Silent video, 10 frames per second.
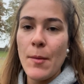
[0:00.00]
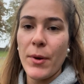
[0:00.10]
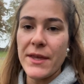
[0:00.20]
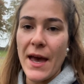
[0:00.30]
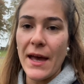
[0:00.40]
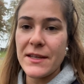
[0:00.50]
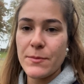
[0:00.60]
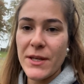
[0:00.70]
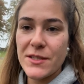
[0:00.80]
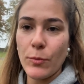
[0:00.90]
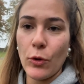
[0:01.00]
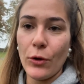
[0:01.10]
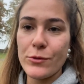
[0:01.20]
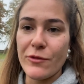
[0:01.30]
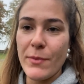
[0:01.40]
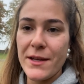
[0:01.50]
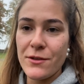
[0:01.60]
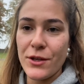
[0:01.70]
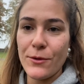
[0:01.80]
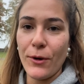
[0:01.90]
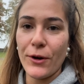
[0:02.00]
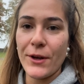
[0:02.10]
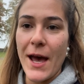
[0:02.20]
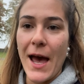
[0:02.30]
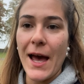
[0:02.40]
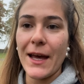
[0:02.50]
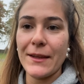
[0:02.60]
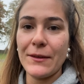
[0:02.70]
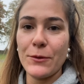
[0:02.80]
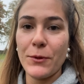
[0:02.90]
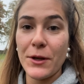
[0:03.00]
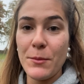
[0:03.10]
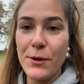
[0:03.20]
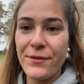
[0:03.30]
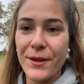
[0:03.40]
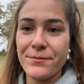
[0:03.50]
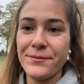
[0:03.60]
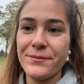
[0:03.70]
But yeah, it's a bit small, so I've made a new one and we're gonna move them.